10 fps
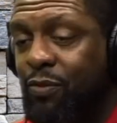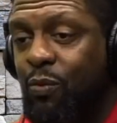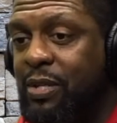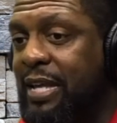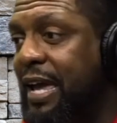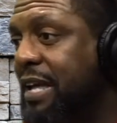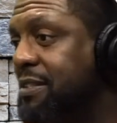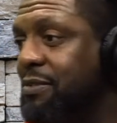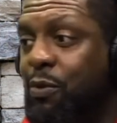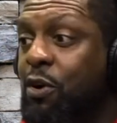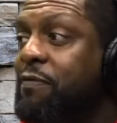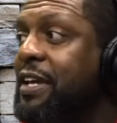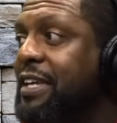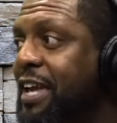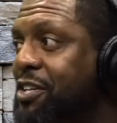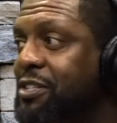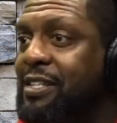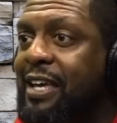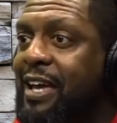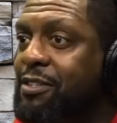when we're on vacation
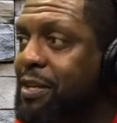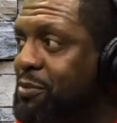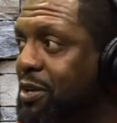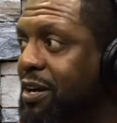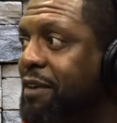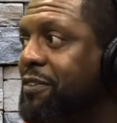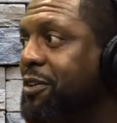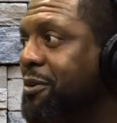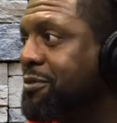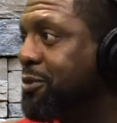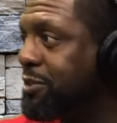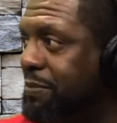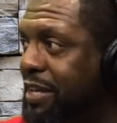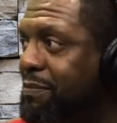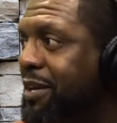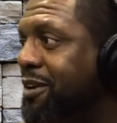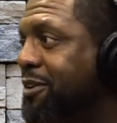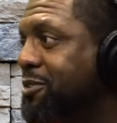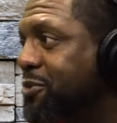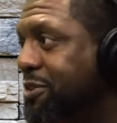and dad dips off to go do some
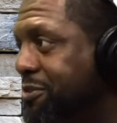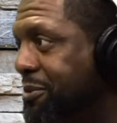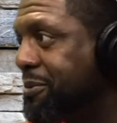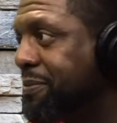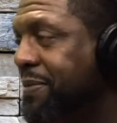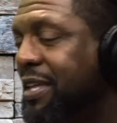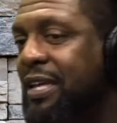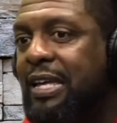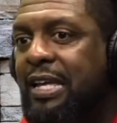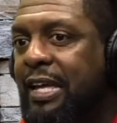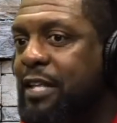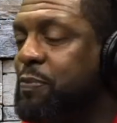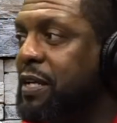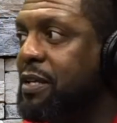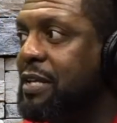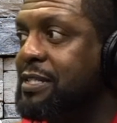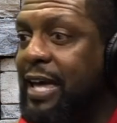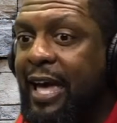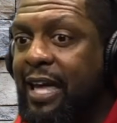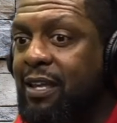emails or Zoom, it's because it's
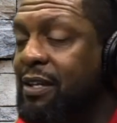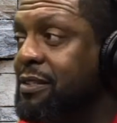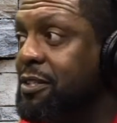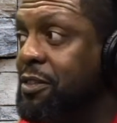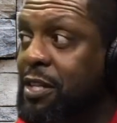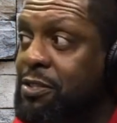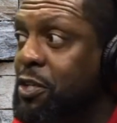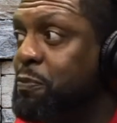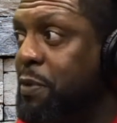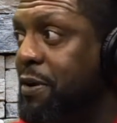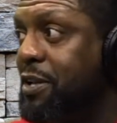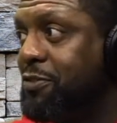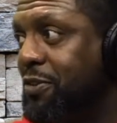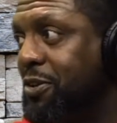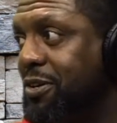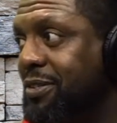adding to this experience for y'all.